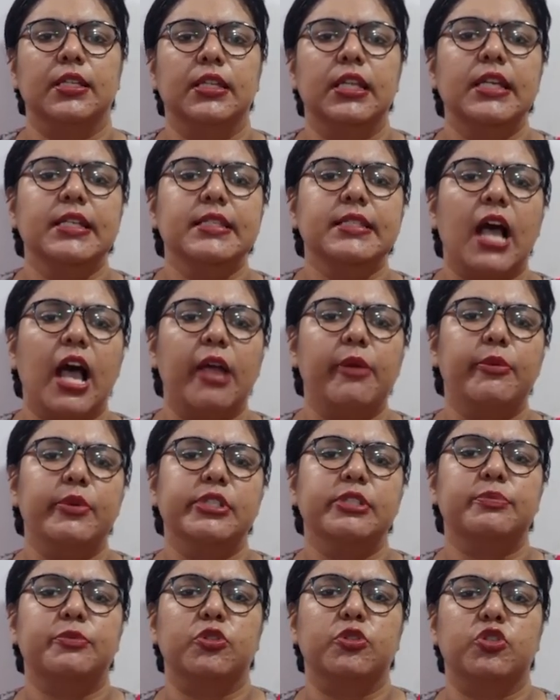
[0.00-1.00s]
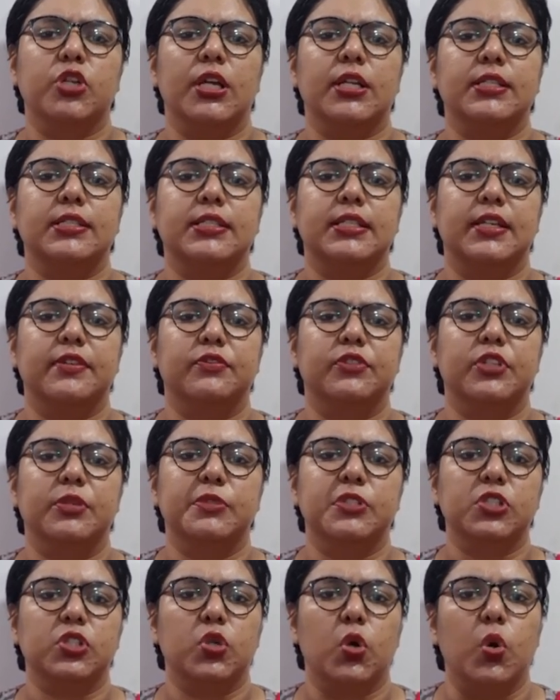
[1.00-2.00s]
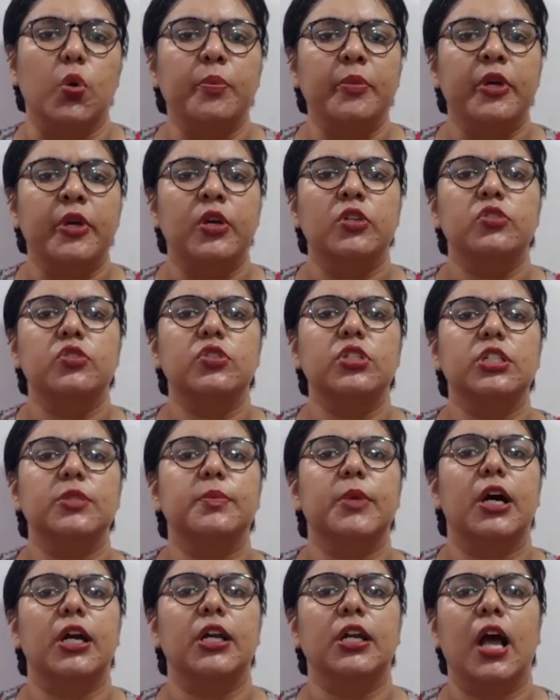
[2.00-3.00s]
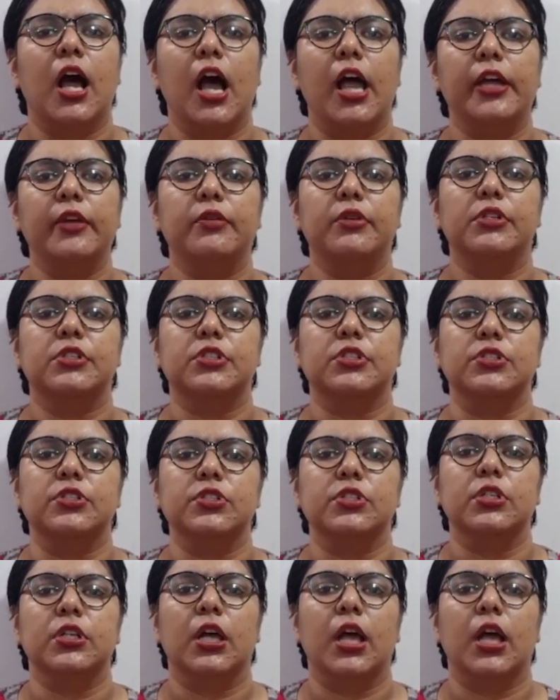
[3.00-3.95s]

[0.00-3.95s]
These high risk projects give them scope to demand high returns